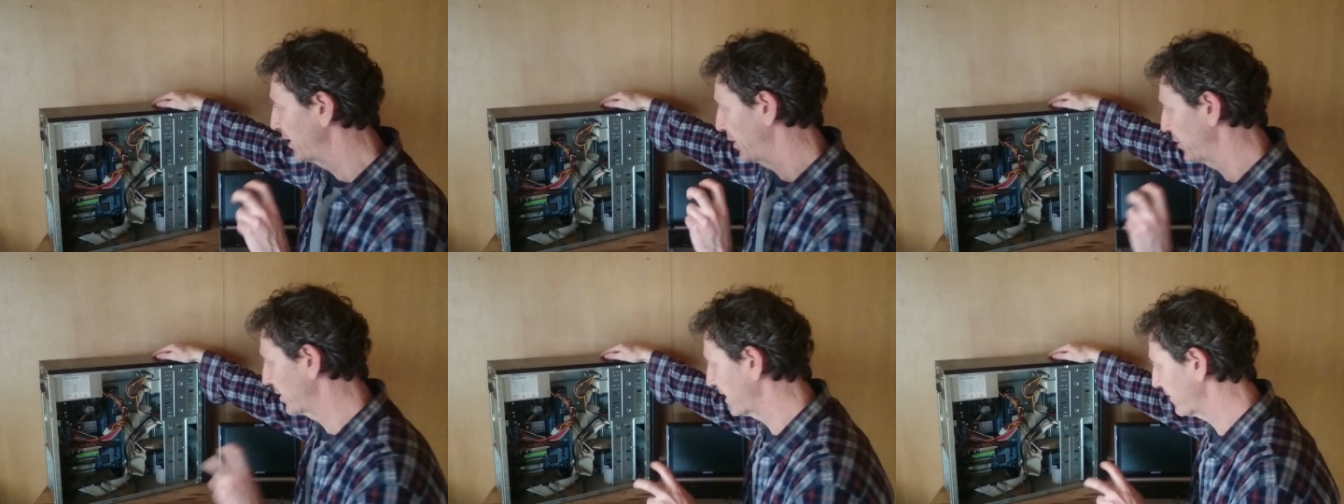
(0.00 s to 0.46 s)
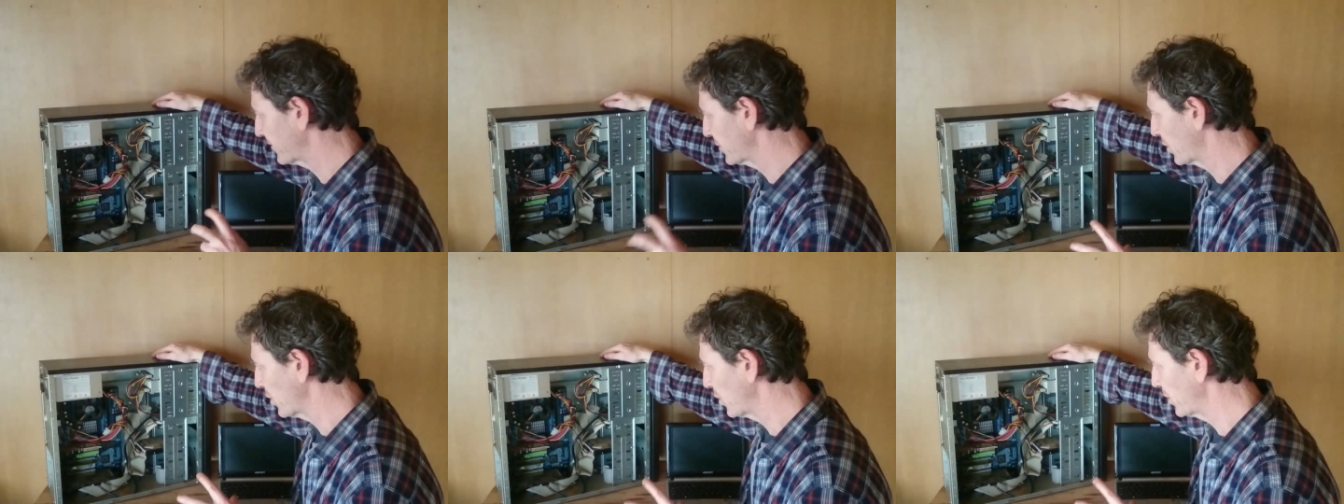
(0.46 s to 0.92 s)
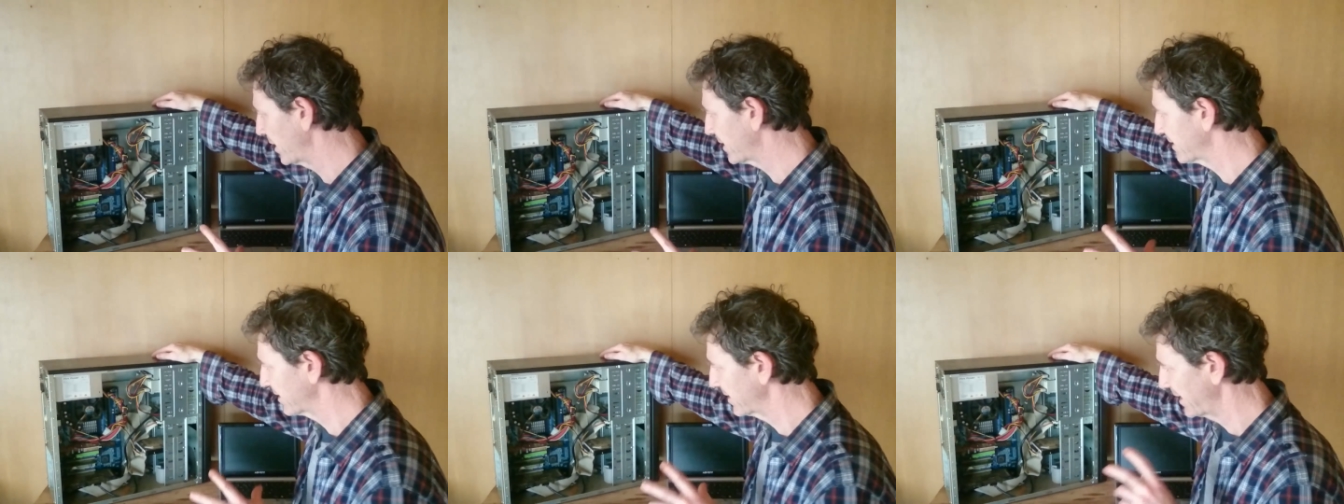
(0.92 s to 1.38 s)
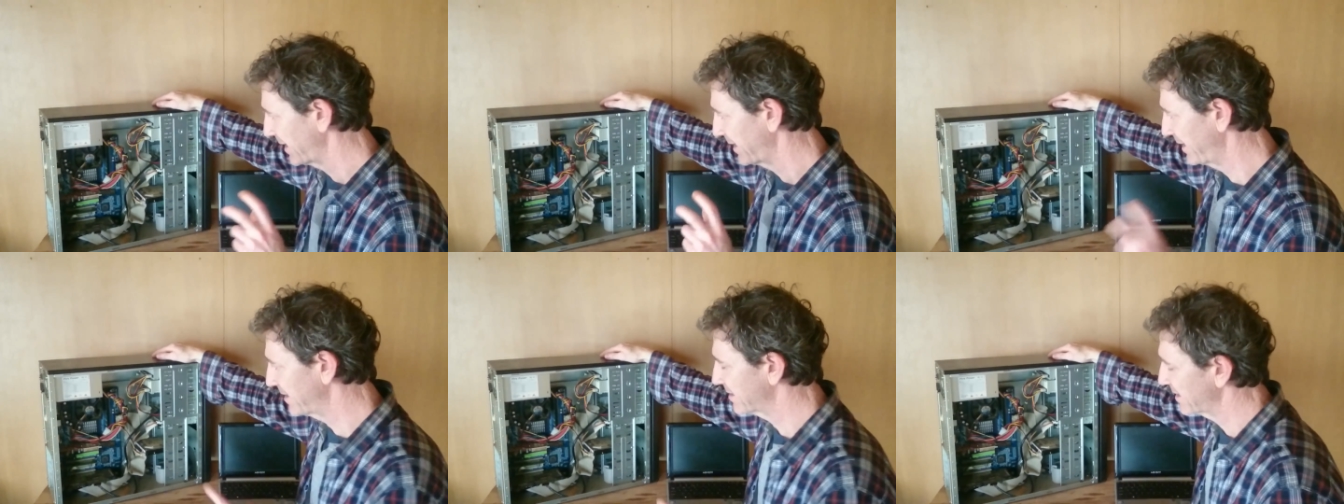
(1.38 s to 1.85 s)
you would have to go with
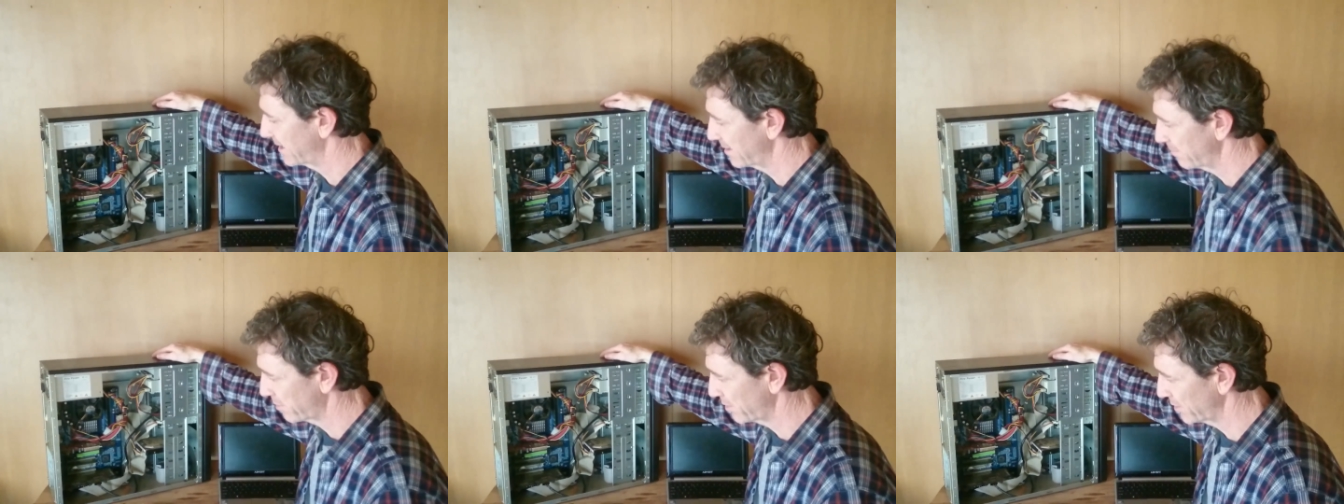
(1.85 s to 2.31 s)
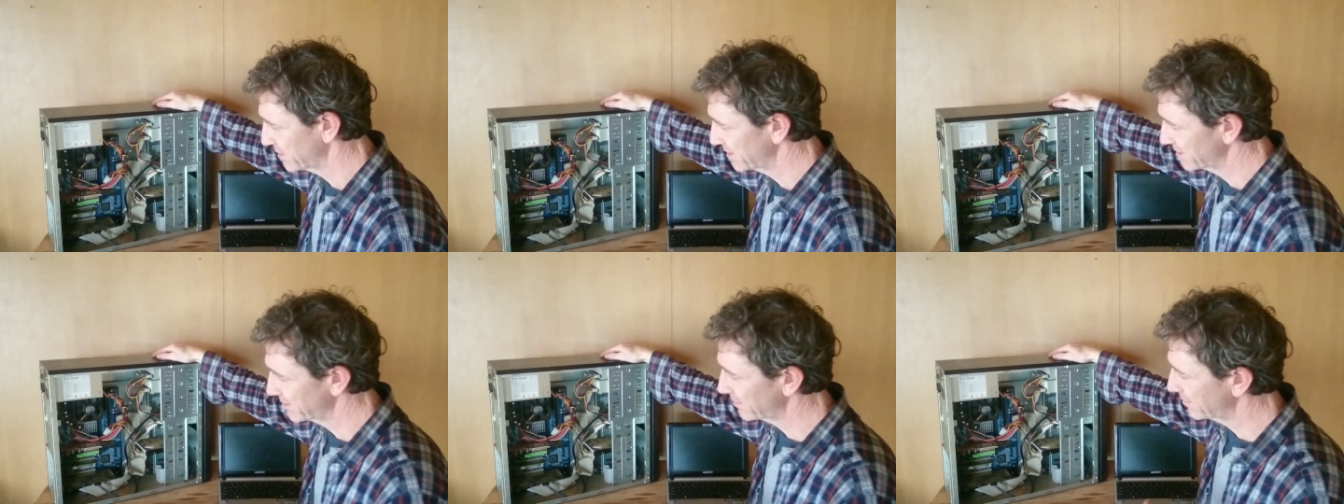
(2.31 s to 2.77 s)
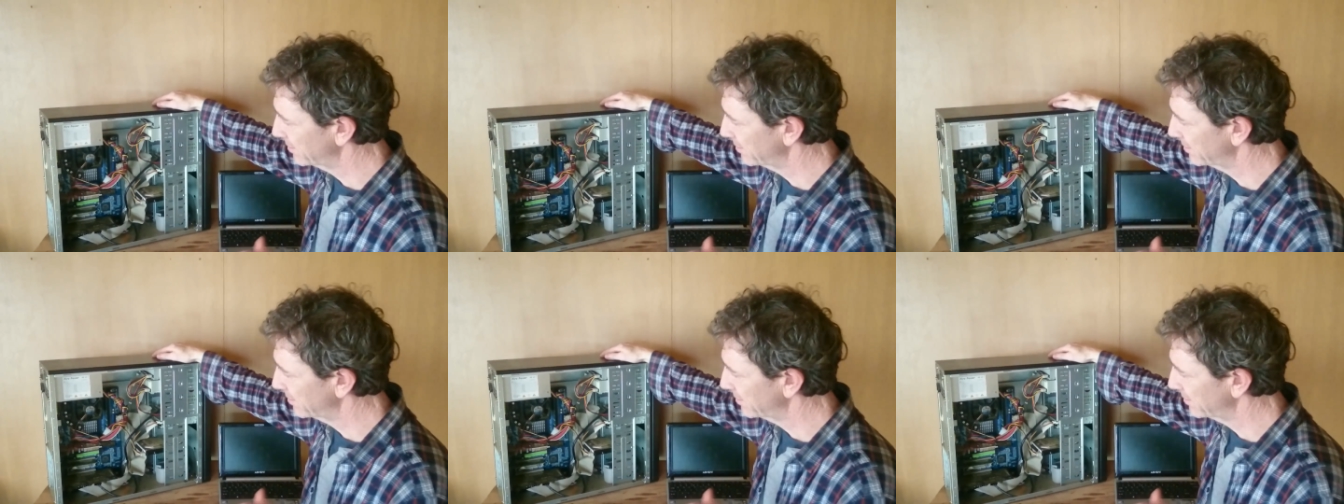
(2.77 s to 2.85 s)
an Intel processor,